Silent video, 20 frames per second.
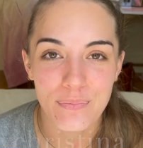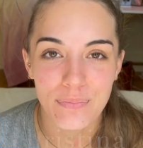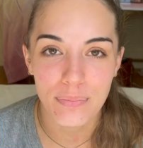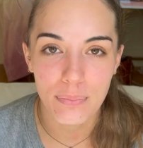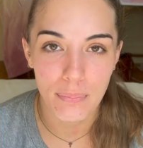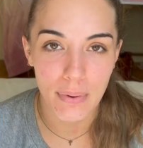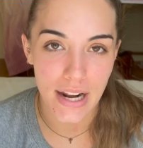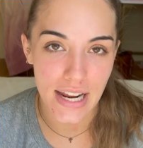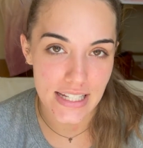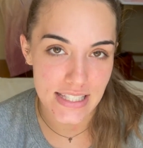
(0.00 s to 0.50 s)

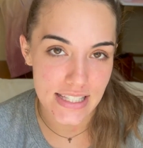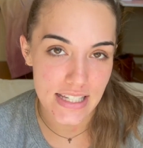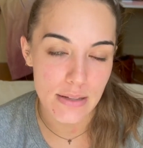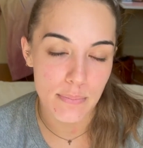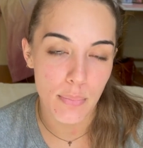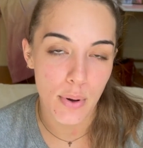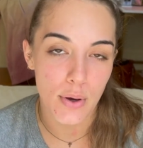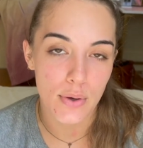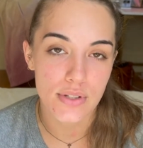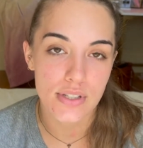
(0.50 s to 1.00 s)
But I did
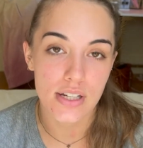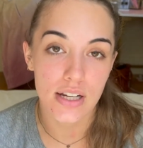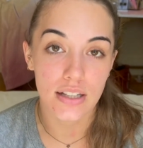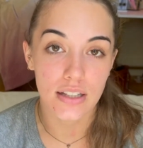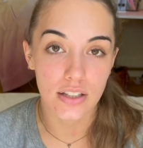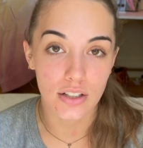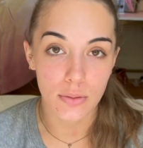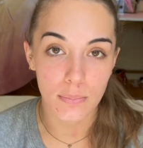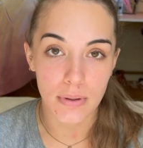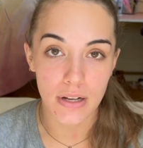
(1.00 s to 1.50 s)
post a
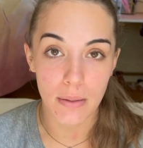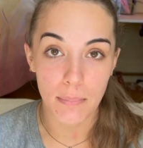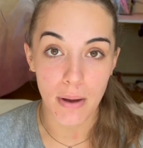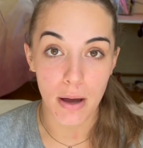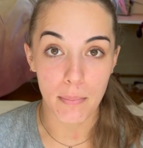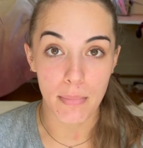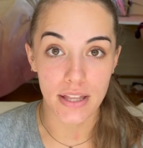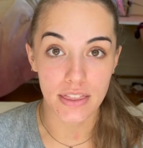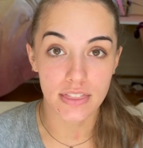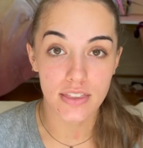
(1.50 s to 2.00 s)
little bit
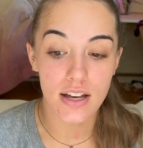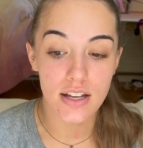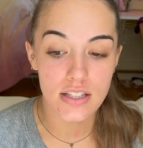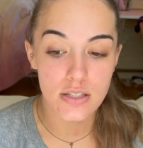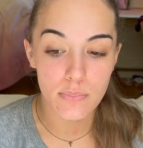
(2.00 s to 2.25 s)
about my thoughts,